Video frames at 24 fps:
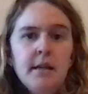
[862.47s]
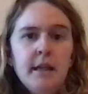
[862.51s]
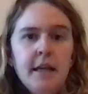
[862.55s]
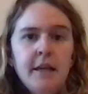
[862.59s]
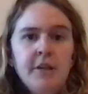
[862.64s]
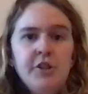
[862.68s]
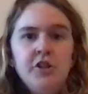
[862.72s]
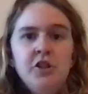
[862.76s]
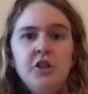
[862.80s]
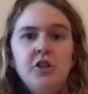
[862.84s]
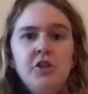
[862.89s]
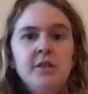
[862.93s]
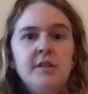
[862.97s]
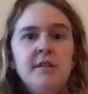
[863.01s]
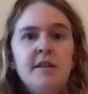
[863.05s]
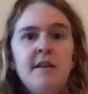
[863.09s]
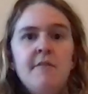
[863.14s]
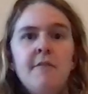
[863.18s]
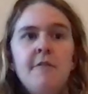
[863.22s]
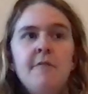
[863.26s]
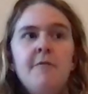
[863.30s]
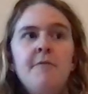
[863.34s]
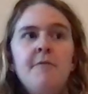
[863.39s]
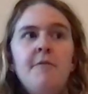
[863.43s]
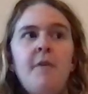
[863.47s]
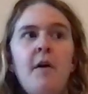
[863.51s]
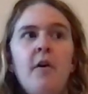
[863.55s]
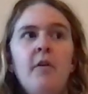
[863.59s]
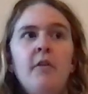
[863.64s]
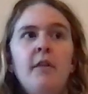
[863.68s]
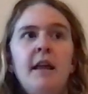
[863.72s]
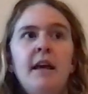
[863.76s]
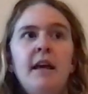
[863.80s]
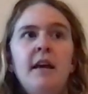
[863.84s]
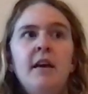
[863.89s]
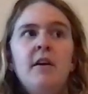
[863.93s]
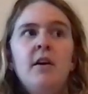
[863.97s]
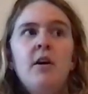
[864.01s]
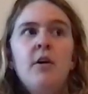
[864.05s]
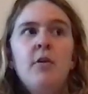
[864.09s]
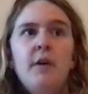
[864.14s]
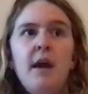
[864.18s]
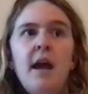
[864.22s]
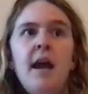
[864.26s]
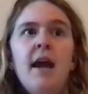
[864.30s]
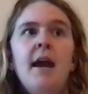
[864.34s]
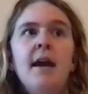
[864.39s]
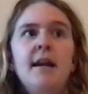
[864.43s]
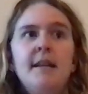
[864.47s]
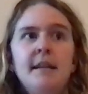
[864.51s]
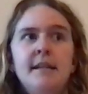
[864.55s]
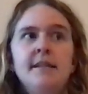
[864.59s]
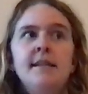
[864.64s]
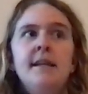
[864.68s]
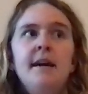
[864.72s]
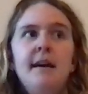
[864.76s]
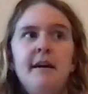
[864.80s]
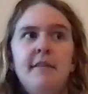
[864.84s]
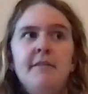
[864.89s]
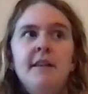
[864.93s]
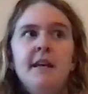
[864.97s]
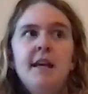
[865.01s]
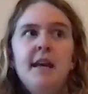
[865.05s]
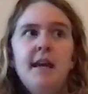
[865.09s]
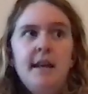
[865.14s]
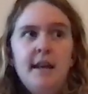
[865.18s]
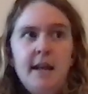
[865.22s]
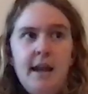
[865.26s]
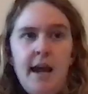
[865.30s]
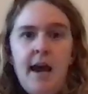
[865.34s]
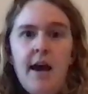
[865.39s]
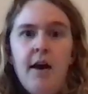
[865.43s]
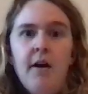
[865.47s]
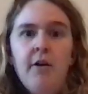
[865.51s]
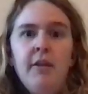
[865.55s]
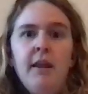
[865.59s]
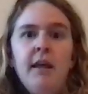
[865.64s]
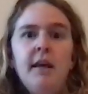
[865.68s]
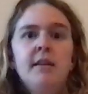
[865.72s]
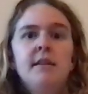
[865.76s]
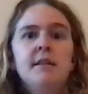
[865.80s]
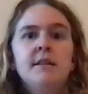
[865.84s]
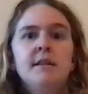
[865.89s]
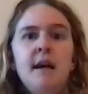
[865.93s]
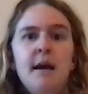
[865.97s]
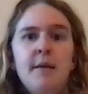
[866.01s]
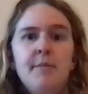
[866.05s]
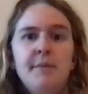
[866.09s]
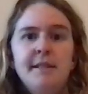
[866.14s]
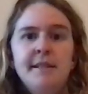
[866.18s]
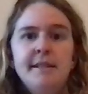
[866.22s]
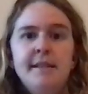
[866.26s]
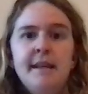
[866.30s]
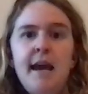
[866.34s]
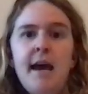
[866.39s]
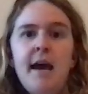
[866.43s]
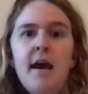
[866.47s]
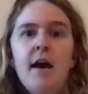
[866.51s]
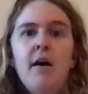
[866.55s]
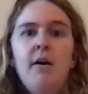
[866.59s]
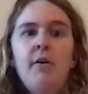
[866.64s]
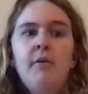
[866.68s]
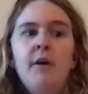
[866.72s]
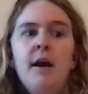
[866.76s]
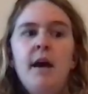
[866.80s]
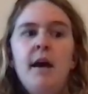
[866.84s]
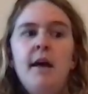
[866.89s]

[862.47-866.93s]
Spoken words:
Like she just never felt like, okay, I need to have the kid now, like the time is now.